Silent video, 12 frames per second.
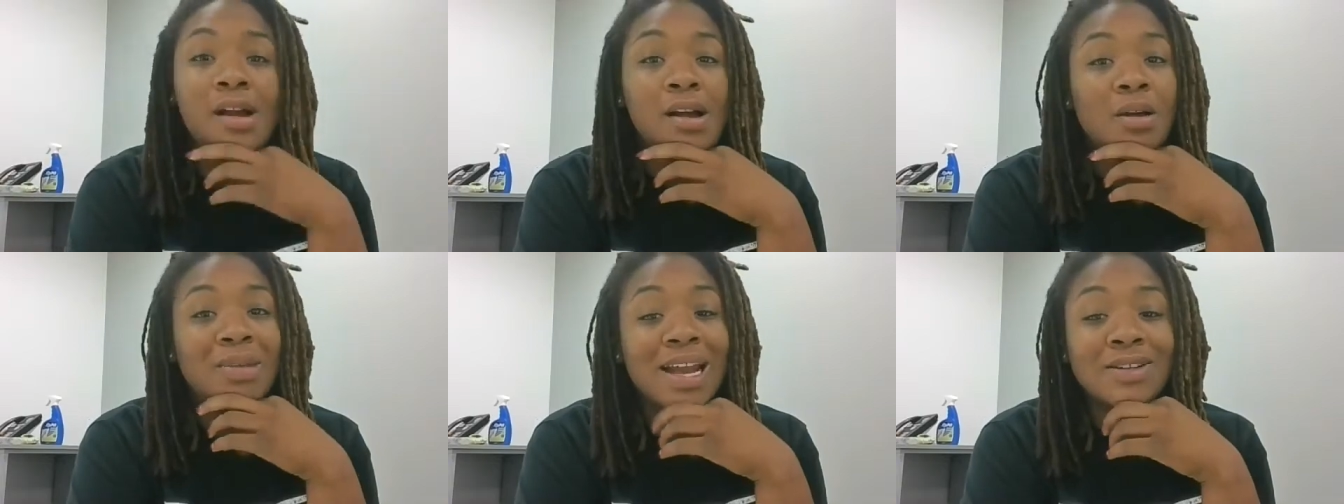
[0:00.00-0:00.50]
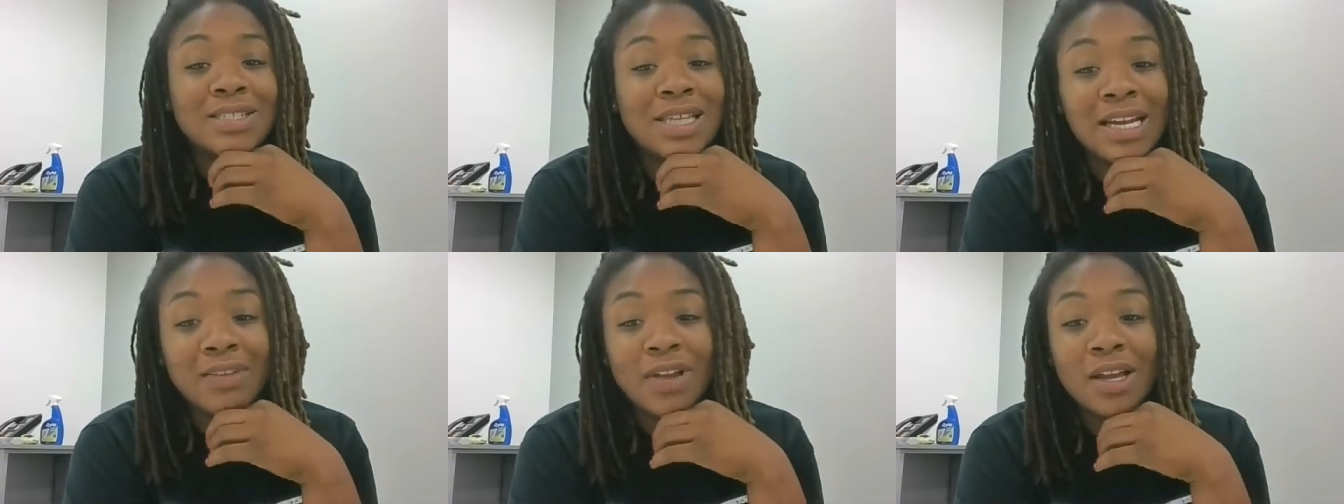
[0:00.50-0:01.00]
an
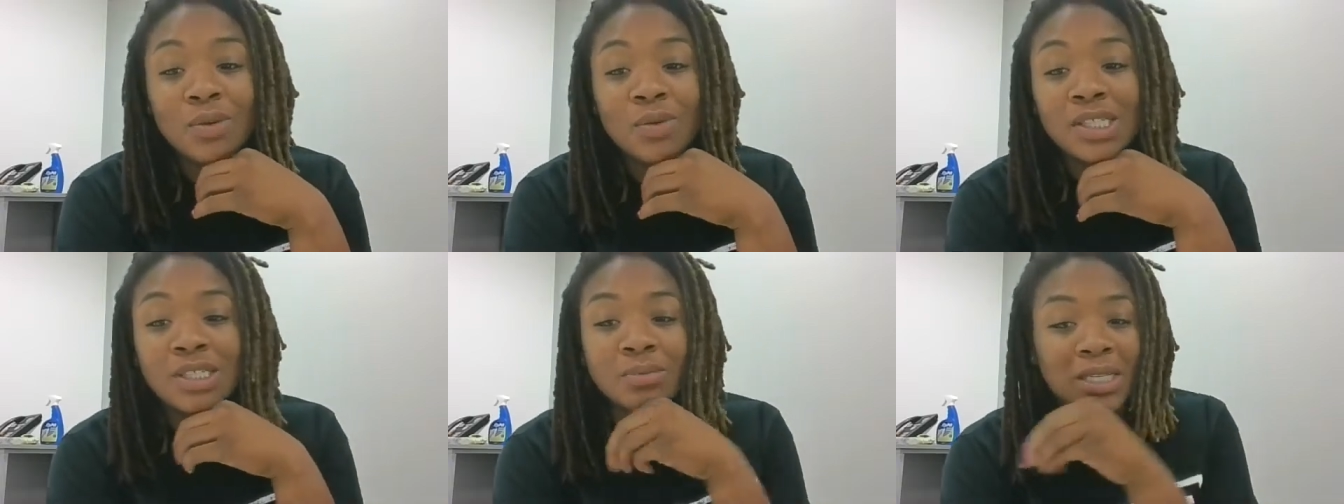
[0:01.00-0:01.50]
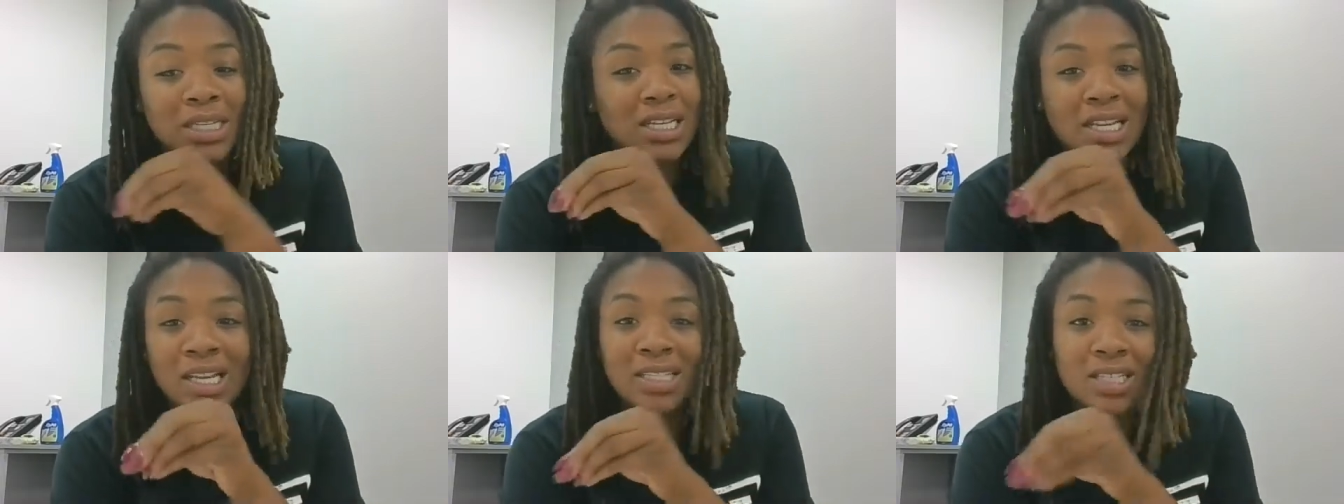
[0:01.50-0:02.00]
outside evaluation, but it
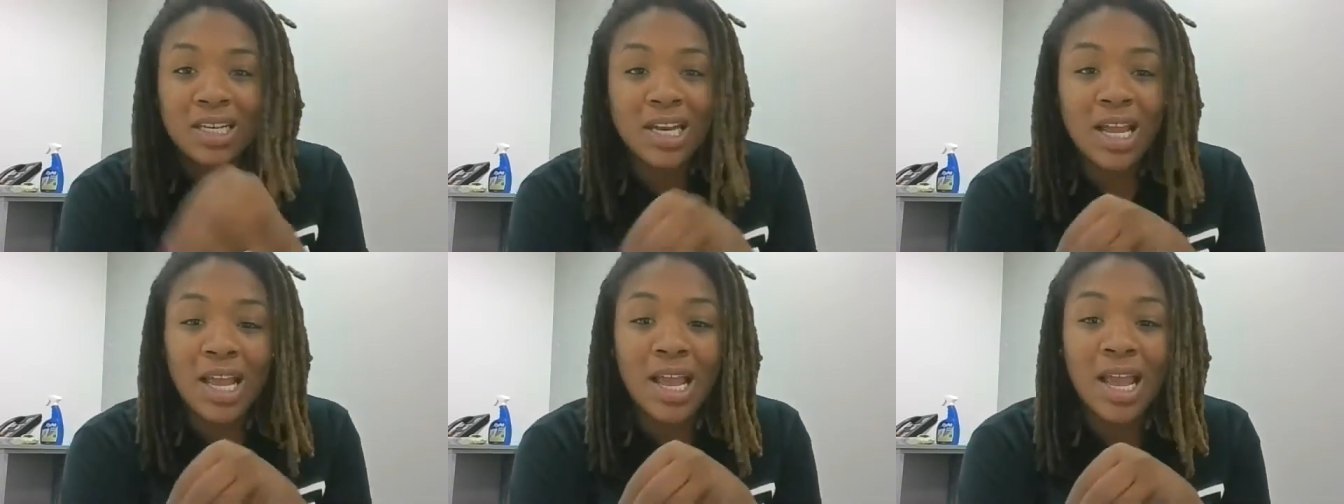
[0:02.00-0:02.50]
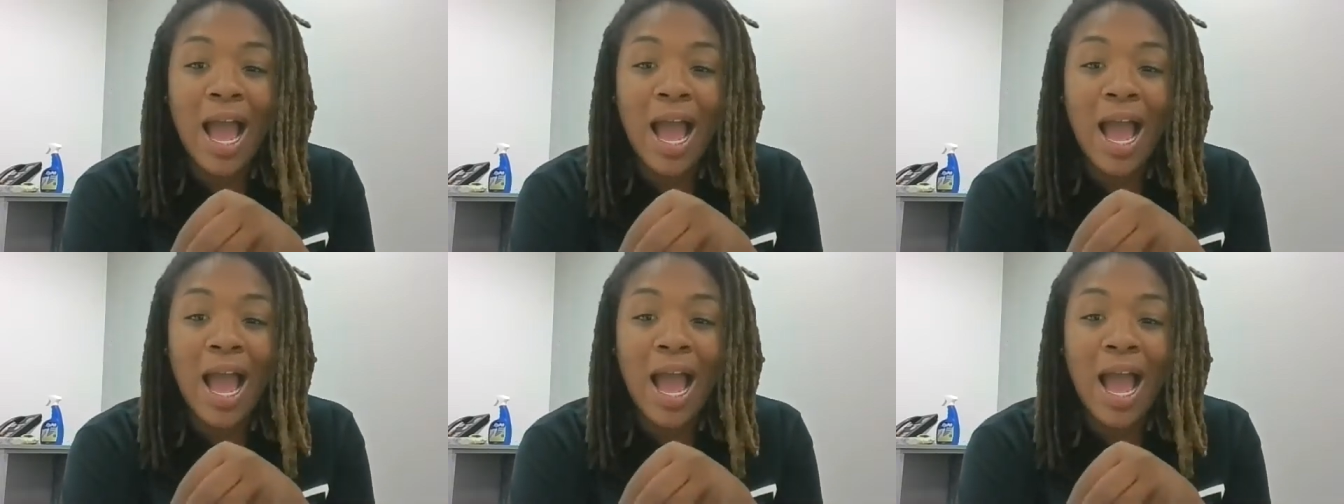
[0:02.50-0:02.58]
isn't